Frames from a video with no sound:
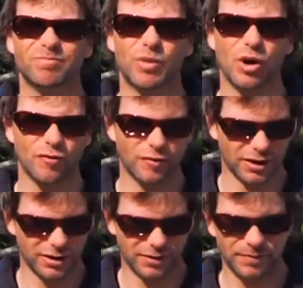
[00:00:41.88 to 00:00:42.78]

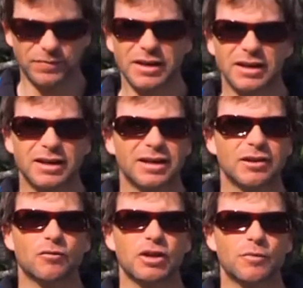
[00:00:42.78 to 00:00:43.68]
perfect.
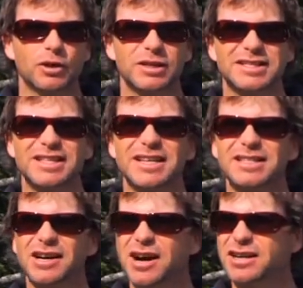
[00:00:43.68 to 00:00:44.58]
When you put these things
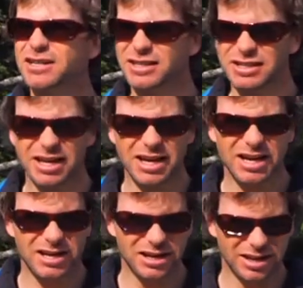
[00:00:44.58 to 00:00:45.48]
on, you're
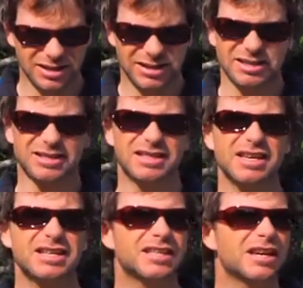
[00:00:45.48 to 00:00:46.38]
skiing, you can see your
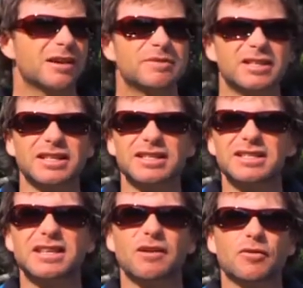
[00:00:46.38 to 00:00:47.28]
ski tips, you can
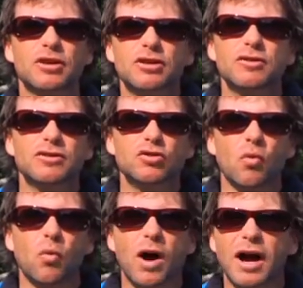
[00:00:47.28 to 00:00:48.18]
see a huge
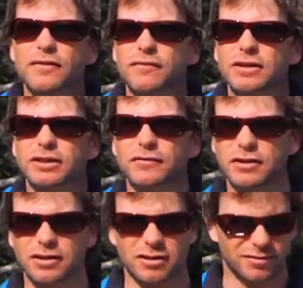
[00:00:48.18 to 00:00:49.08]
wide field of
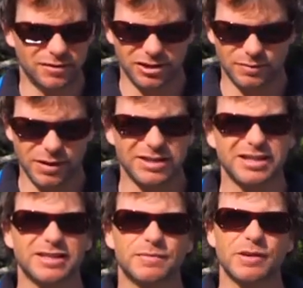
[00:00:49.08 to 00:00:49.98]
view. It just makes the
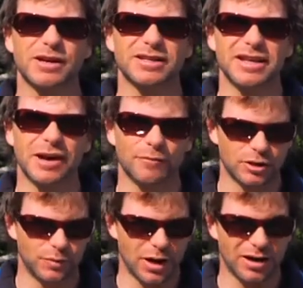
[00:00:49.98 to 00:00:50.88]
experience that
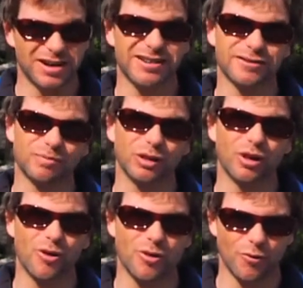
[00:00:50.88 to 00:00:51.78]
much better, and I was
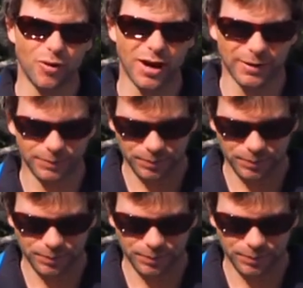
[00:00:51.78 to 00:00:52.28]
blown away.